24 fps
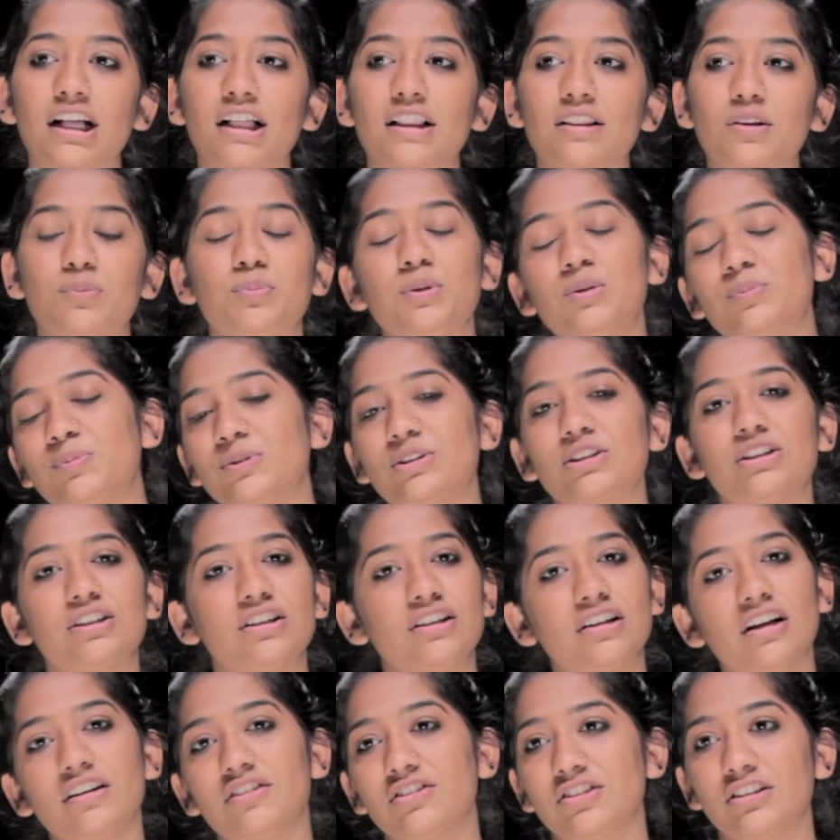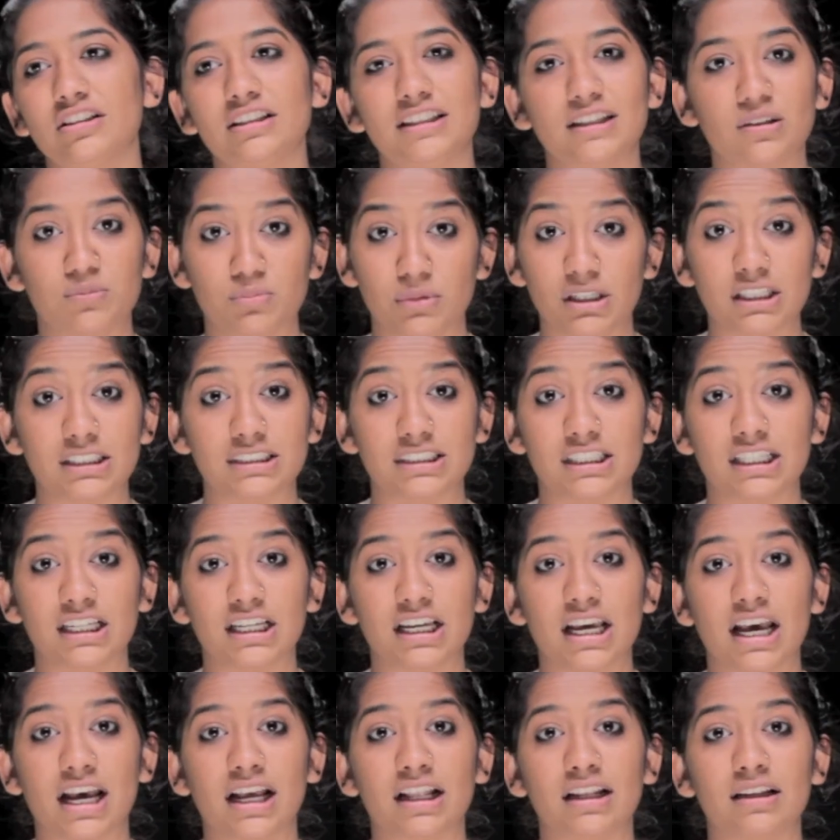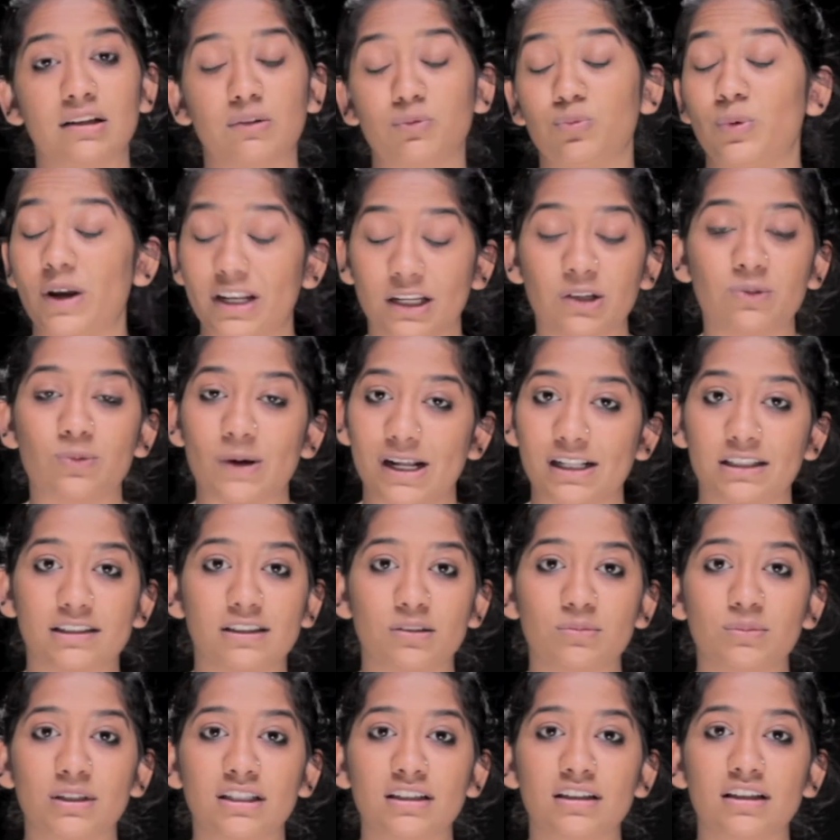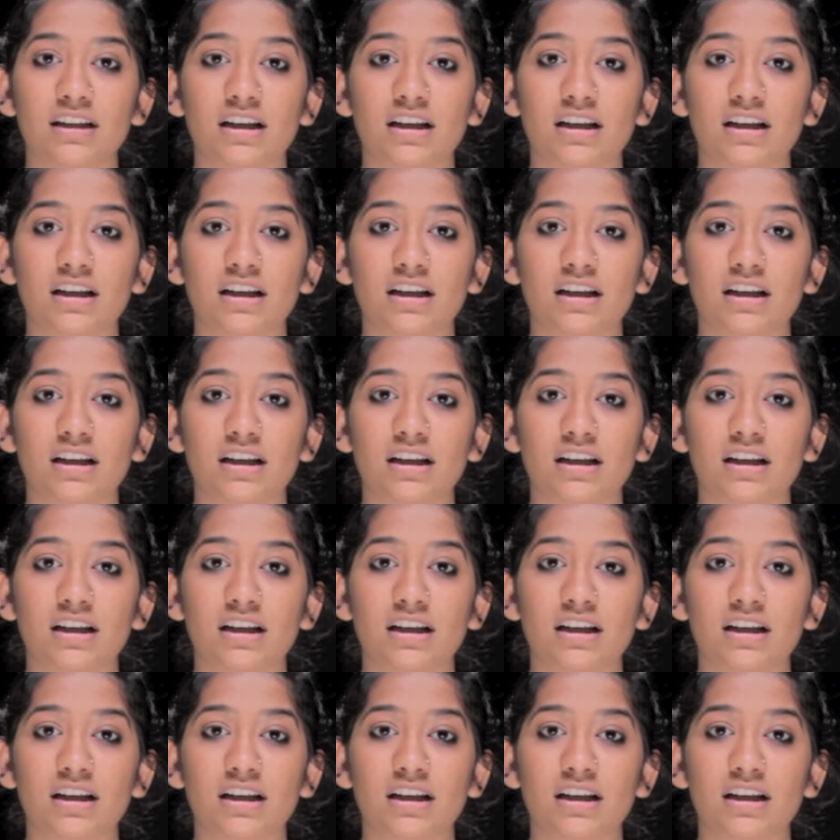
The people here are really amazing and very welcoming.